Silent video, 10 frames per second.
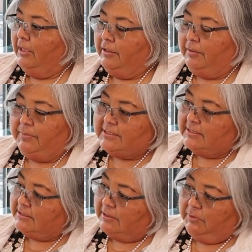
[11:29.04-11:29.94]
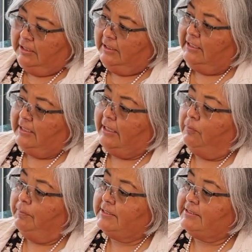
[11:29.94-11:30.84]
the business community to
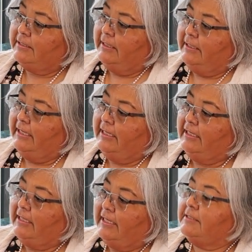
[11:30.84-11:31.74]
help us in getting that